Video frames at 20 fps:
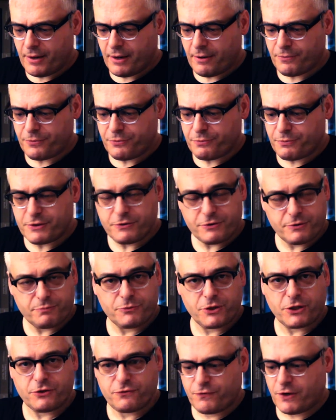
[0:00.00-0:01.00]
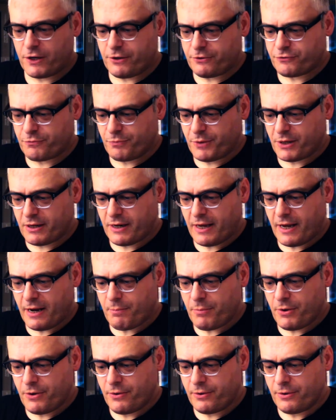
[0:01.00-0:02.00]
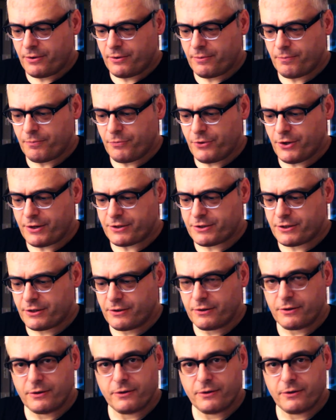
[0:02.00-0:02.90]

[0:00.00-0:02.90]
Now, this just follows from the claim that